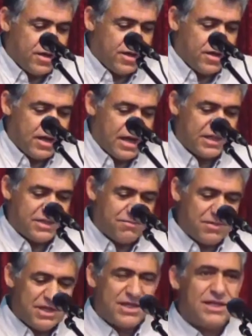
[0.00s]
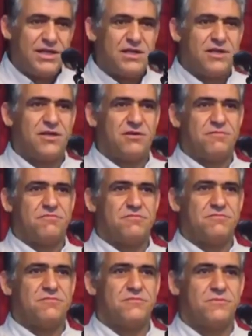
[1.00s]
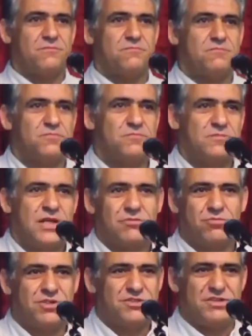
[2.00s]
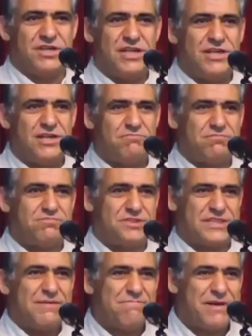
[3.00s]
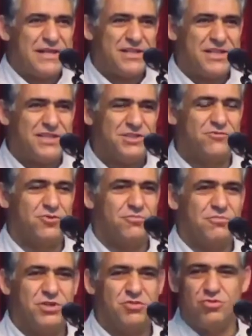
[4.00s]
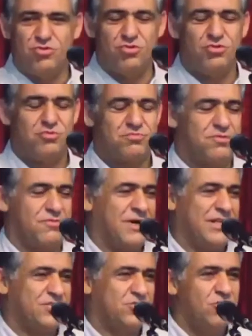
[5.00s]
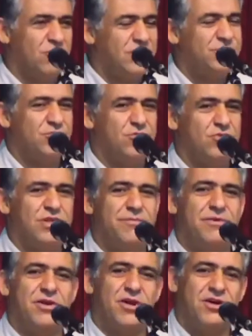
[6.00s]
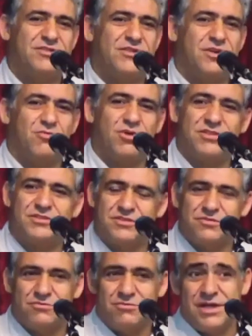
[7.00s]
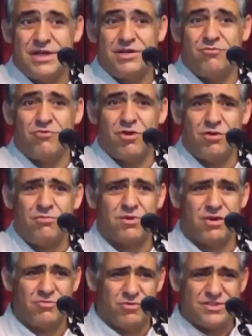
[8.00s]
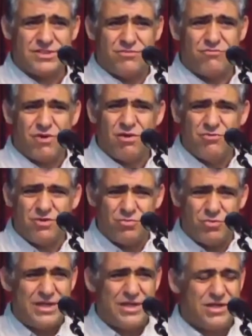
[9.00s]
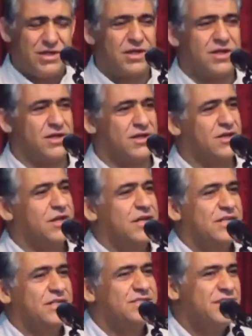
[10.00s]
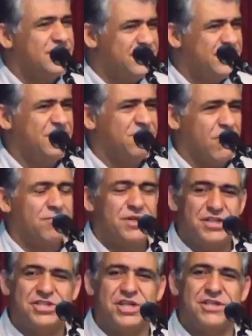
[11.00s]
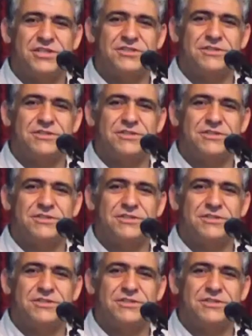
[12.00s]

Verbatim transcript: at the beginning, that was really simple things for me to do. But slowly, slowly, because I was very involved, I was involved with very uh, sensitive operations.